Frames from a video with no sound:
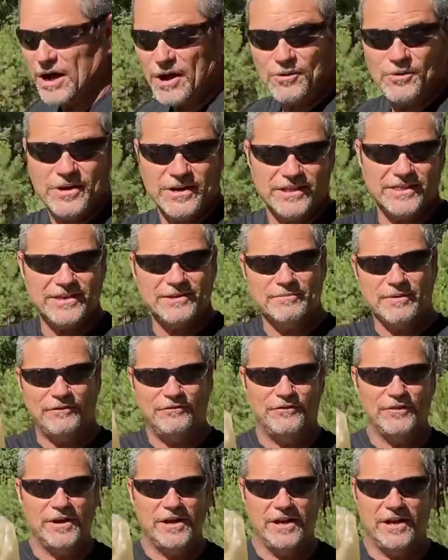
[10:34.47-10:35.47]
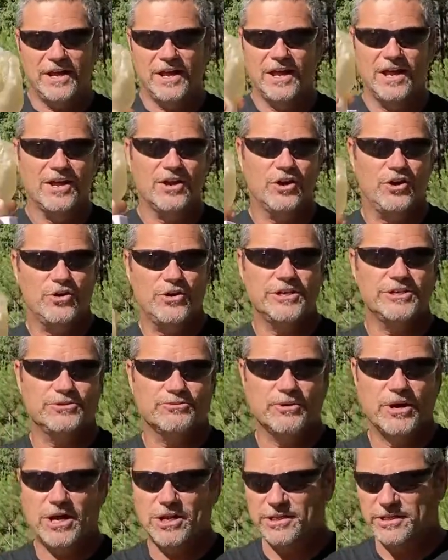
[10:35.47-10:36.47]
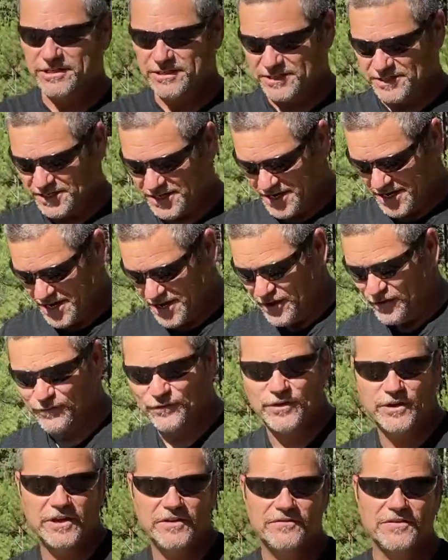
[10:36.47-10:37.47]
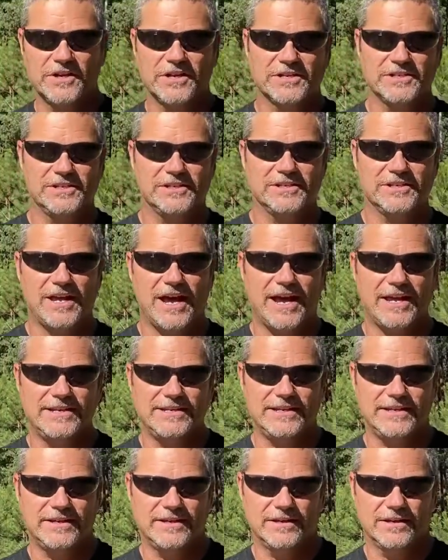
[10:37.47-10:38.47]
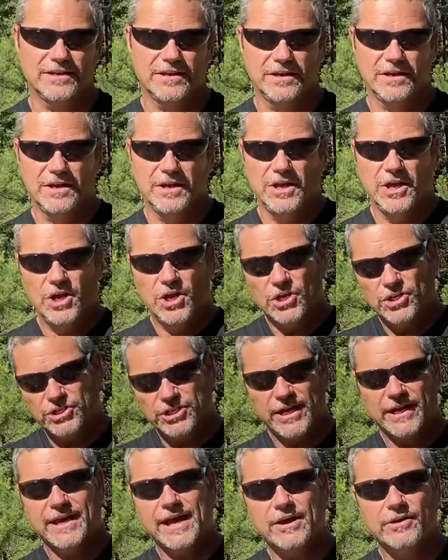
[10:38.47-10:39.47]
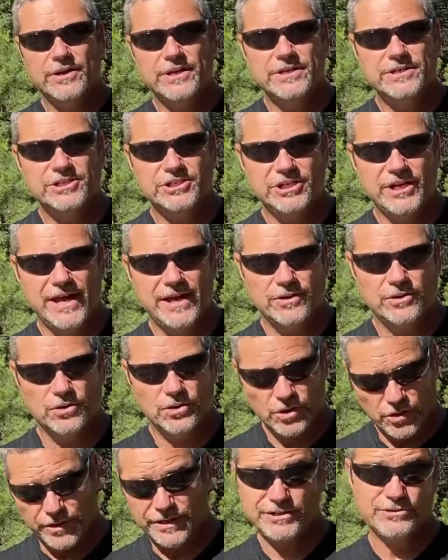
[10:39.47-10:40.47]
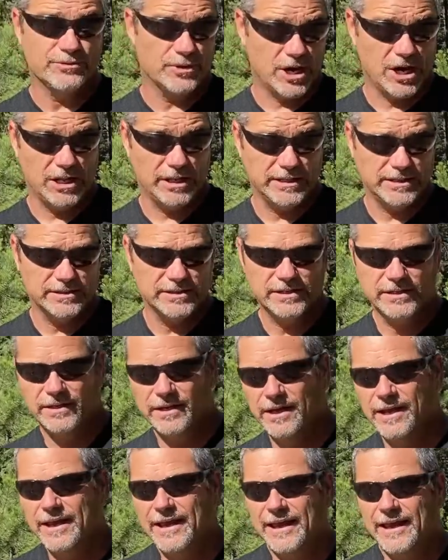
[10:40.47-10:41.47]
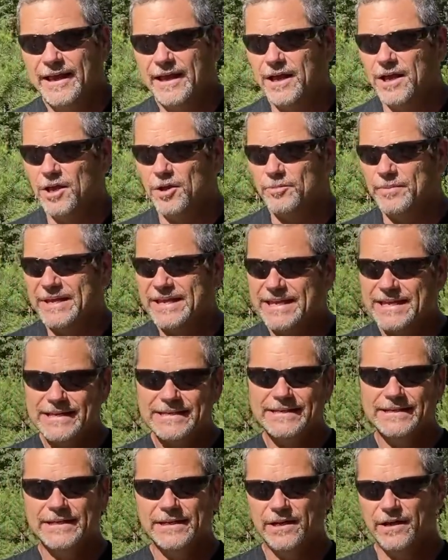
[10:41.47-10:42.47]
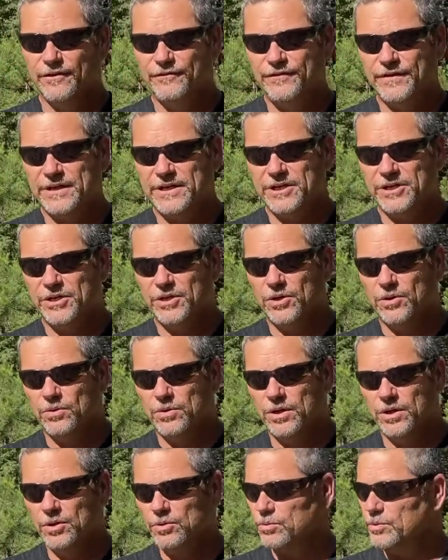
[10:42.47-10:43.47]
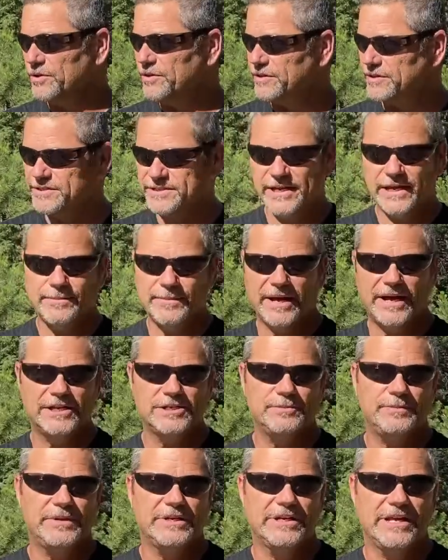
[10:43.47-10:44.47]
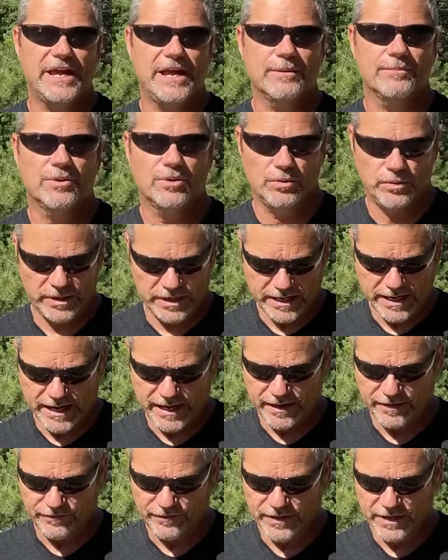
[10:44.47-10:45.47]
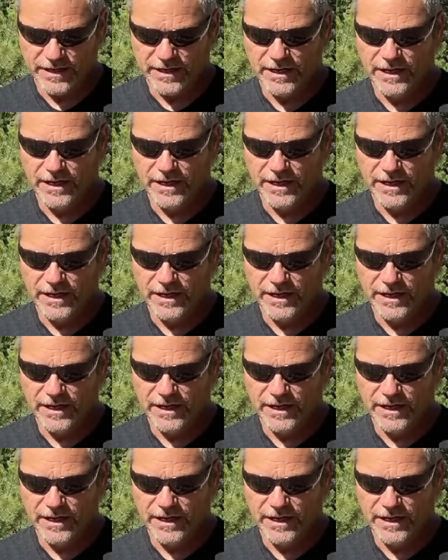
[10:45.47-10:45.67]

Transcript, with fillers: I want to thank my friend Chris Rollins for giving us this idea. Check out his channel, Chris Rollins. Um, he did a video with the same high-speed camera we have